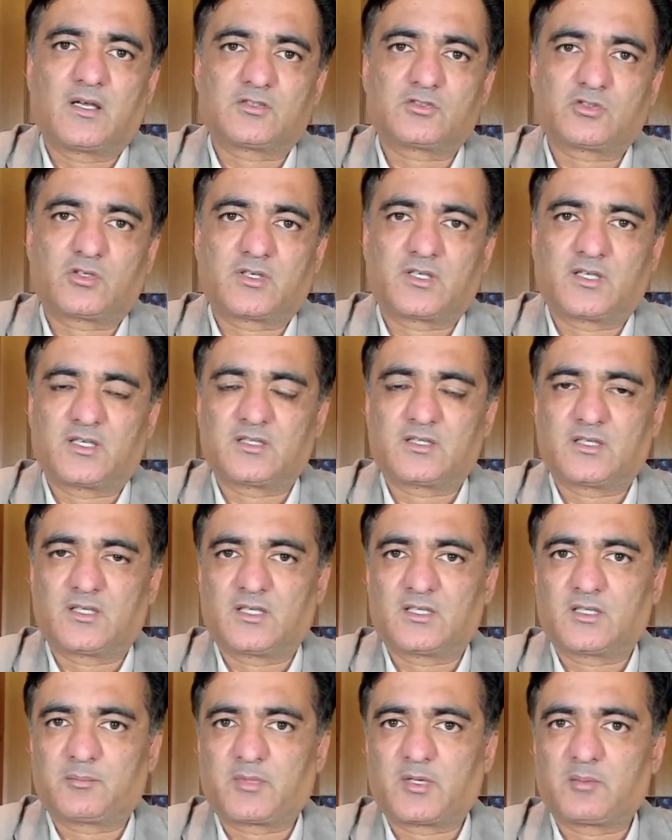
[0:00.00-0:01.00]
sorry, in
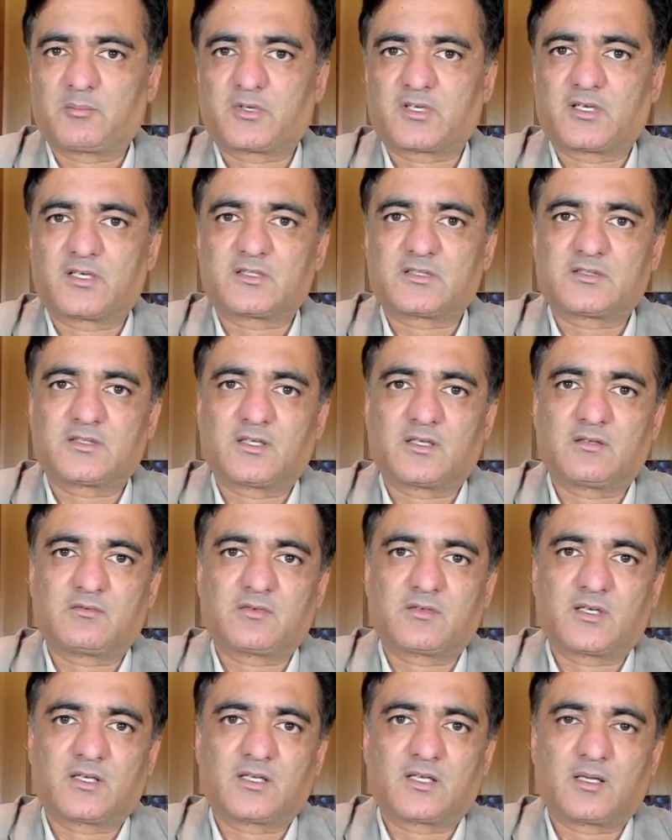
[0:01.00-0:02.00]
the paper
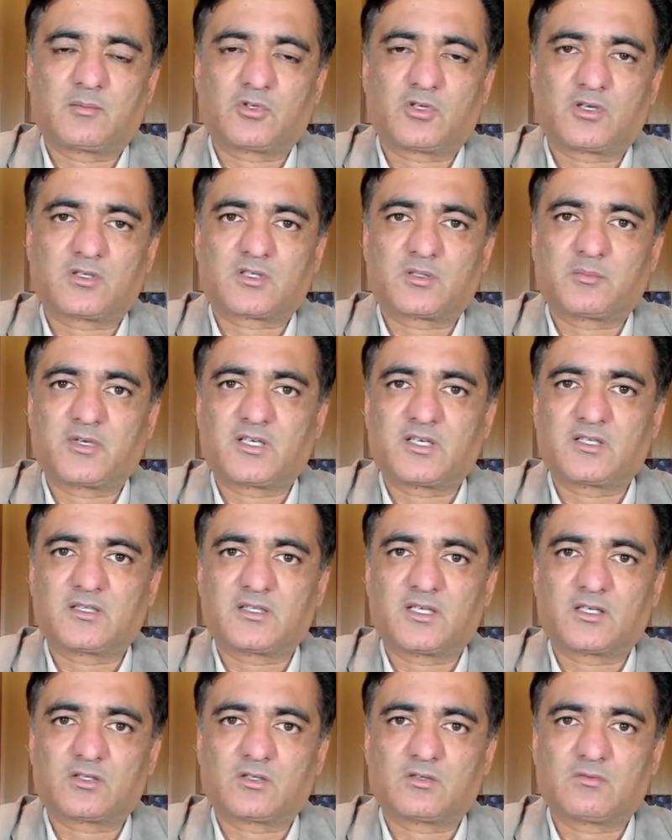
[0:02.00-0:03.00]
itself, and I'm not repeating
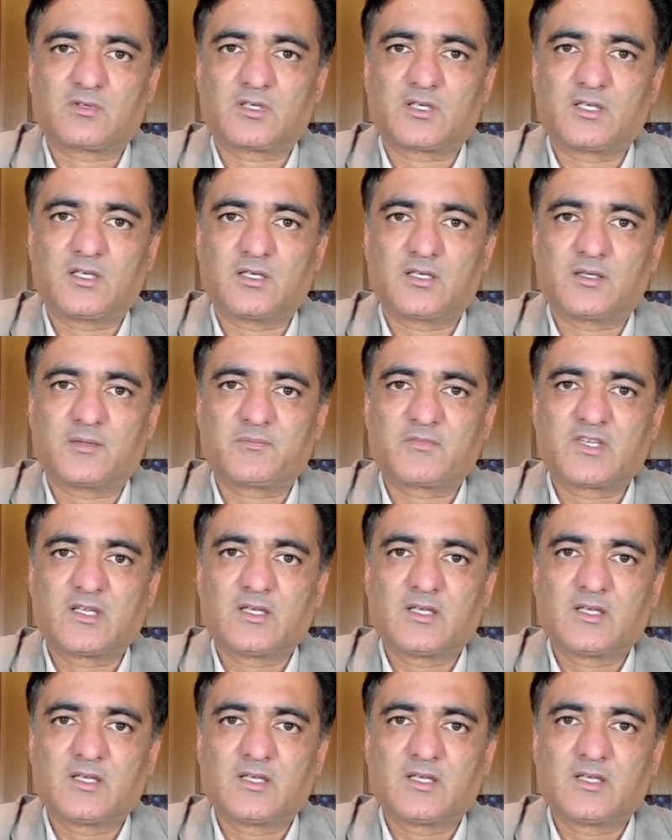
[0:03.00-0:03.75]
that over here.